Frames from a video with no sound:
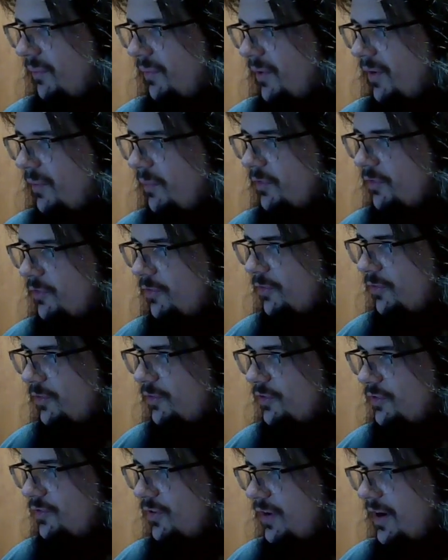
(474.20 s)
wasn't so
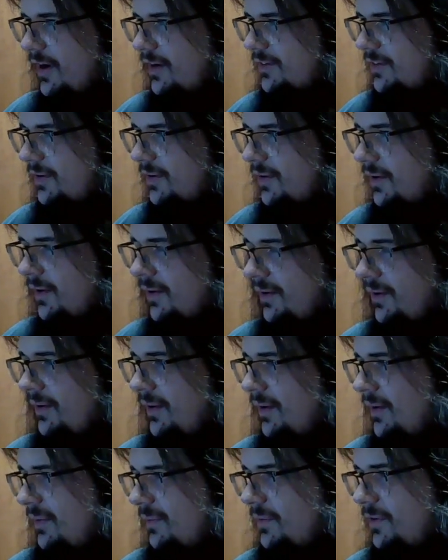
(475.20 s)
distracted.
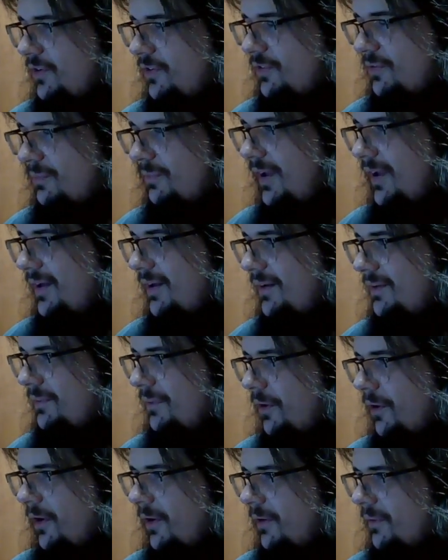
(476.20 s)
Which, man,
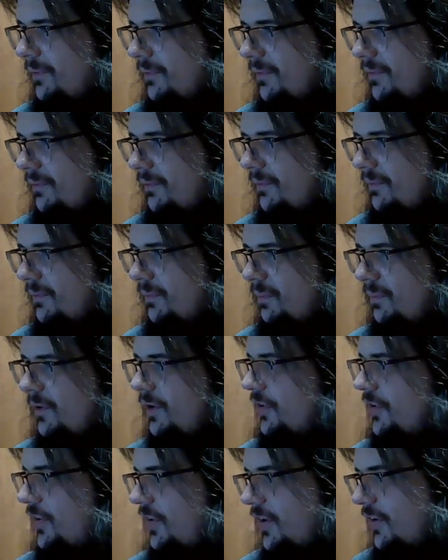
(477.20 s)

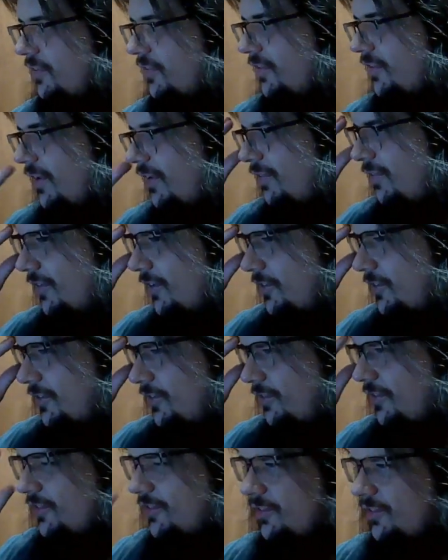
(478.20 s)
Walt Harris had such
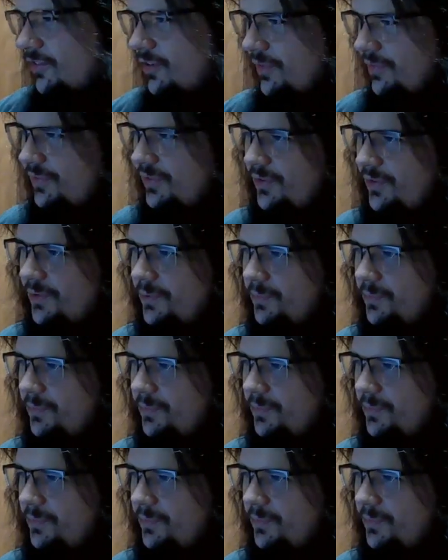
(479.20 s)
a tough deal,